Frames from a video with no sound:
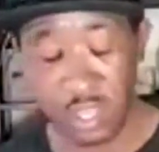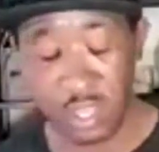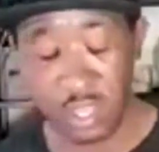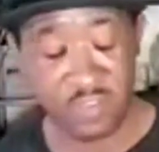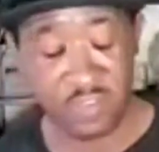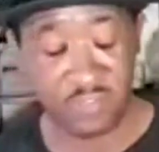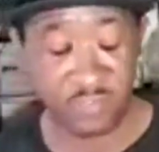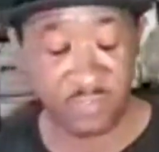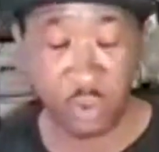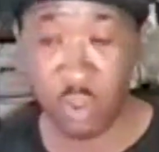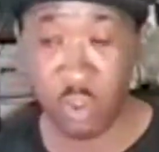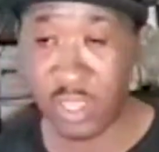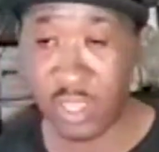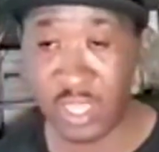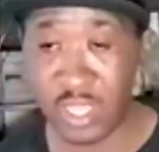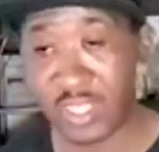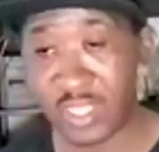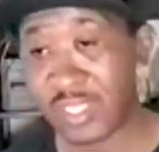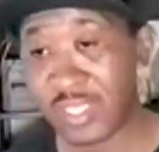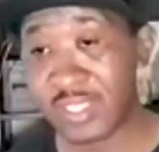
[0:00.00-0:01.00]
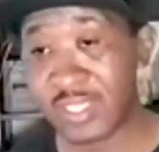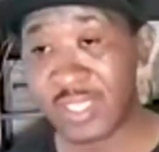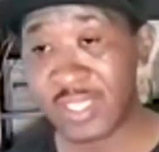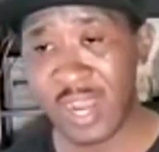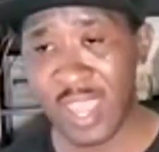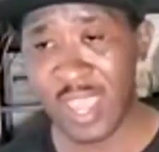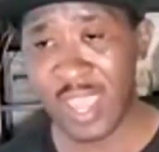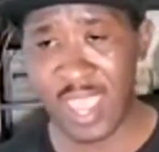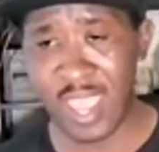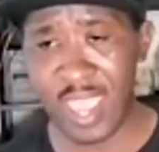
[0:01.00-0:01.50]
flaunt anything
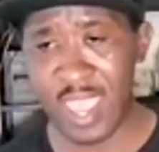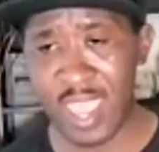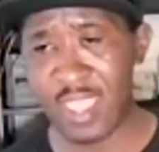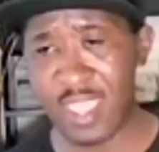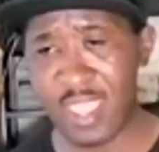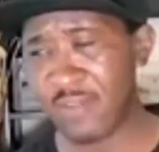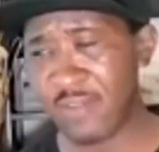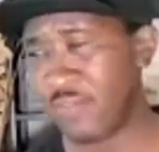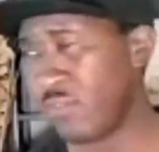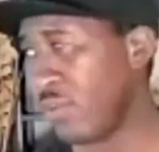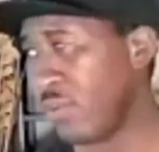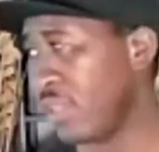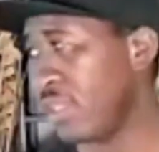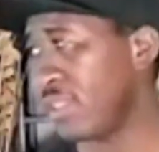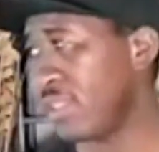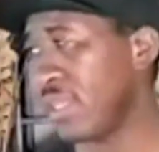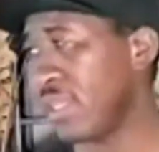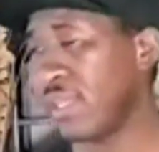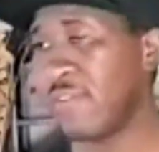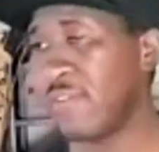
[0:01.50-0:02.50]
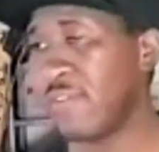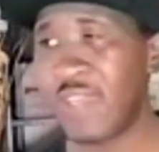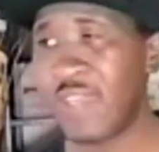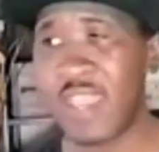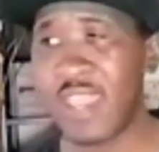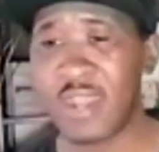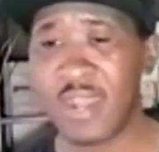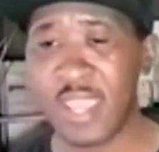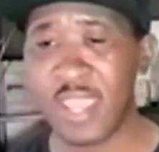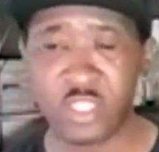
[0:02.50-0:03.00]
that I have or anything of
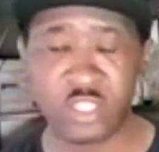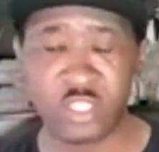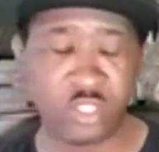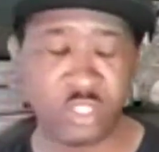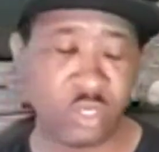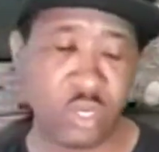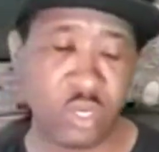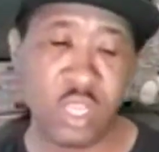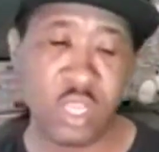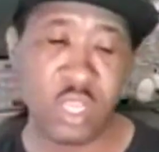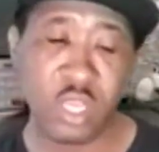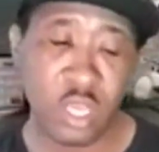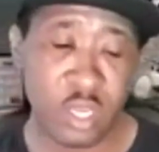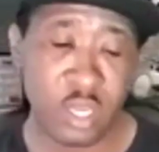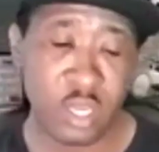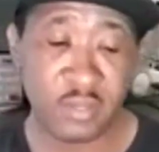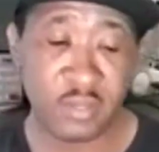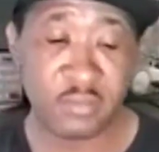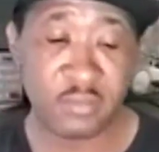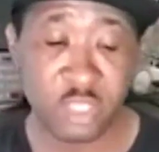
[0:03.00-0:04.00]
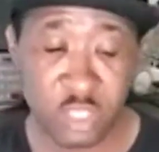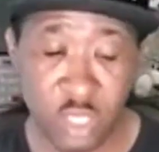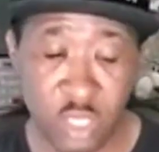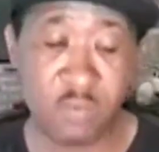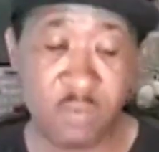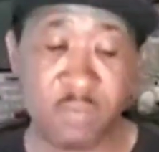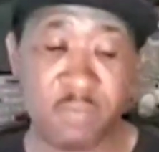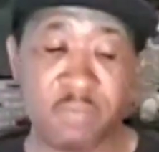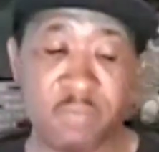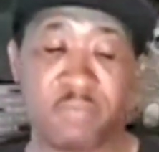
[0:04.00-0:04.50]
that nature.
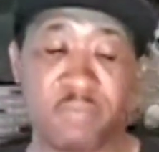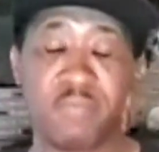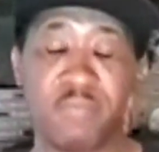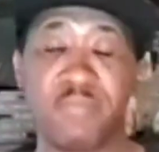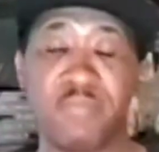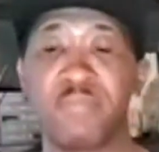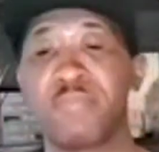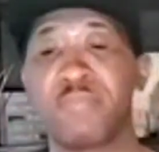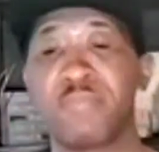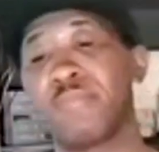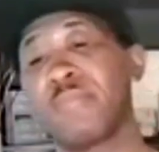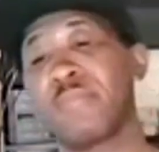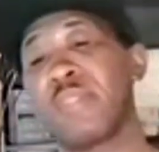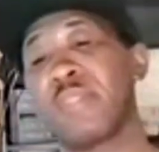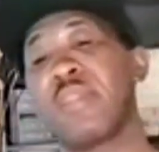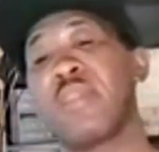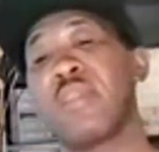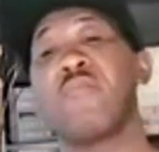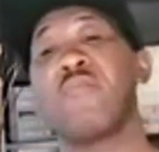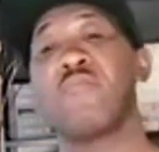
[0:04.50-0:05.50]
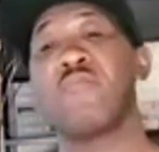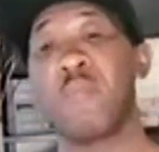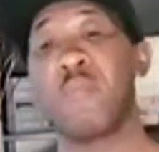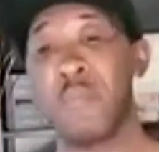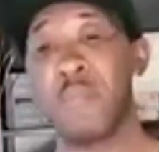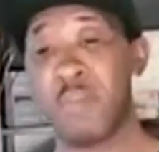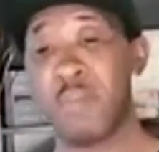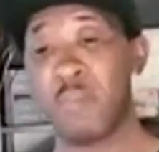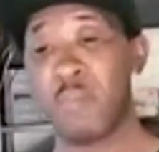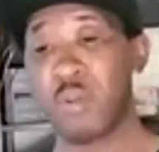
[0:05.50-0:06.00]
So
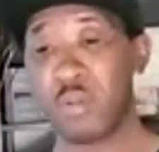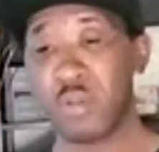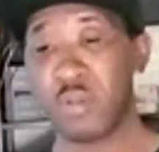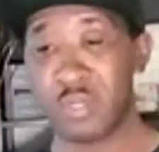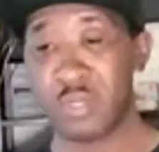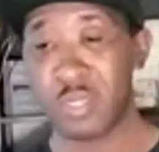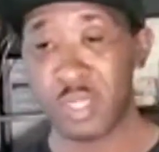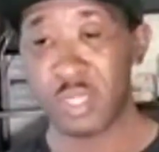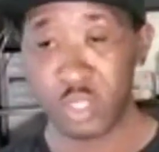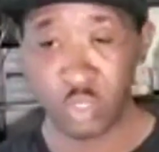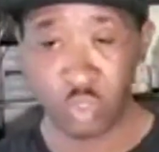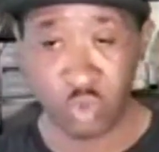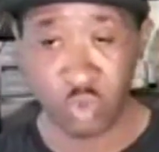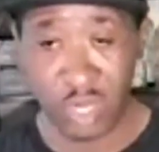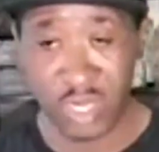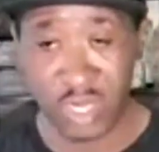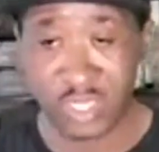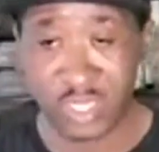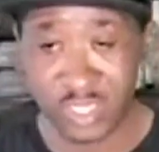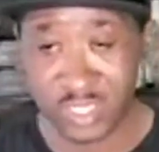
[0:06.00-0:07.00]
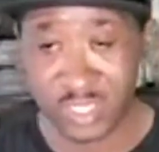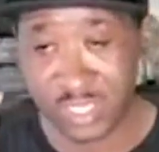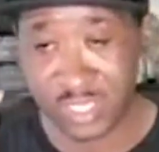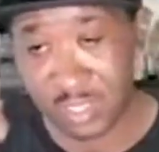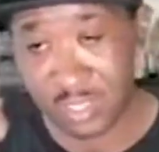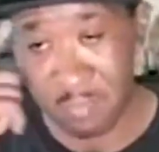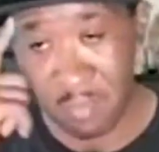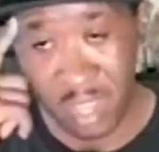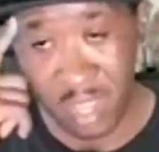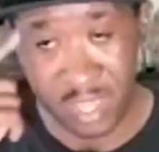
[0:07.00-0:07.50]
remember, greatness
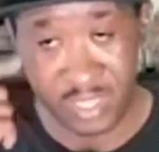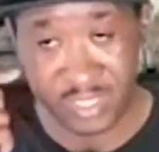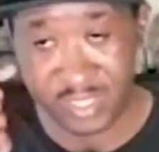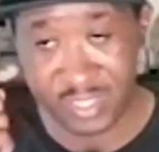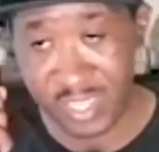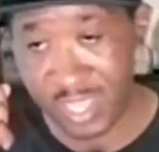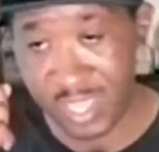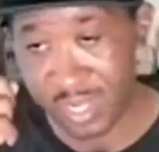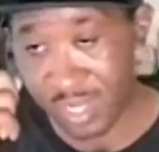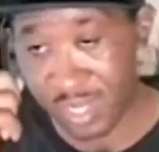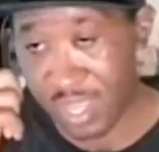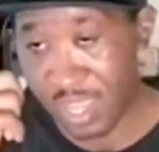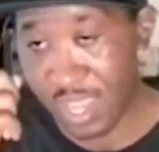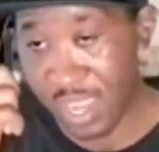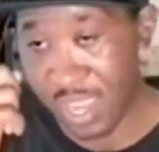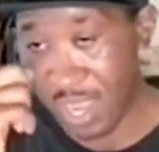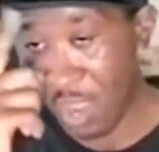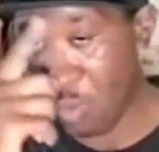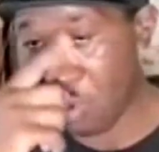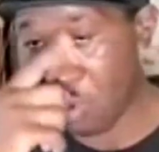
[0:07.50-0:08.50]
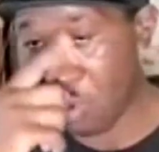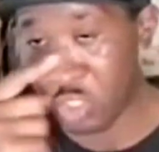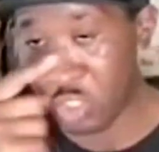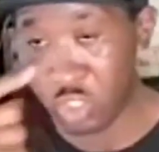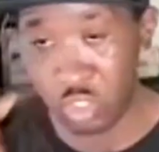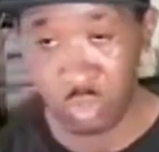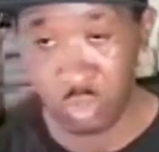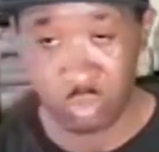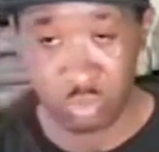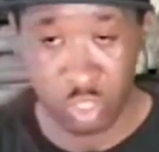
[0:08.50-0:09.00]
is a mindset, and I
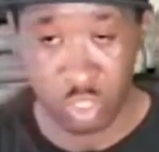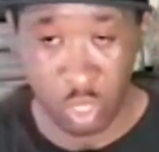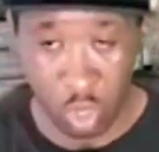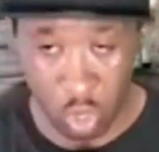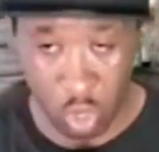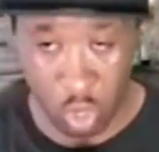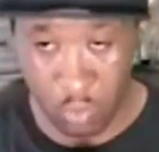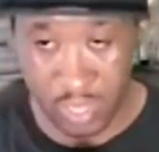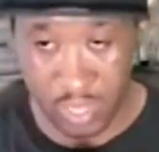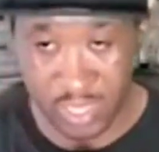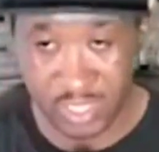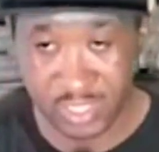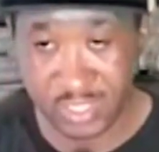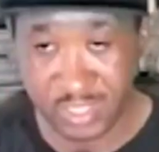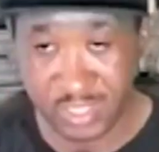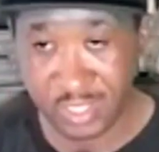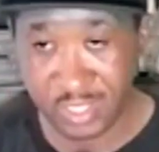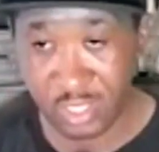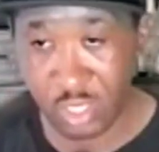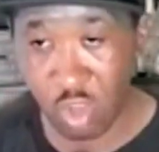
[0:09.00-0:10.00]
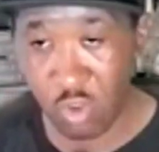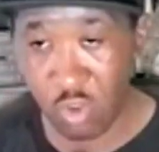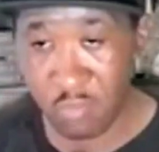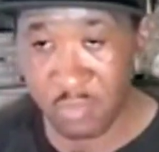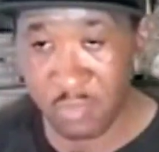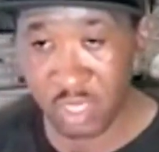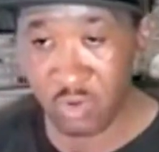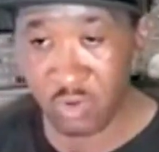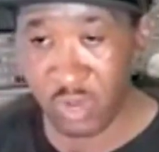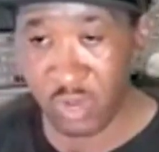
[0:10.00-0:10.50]
want you to always go and be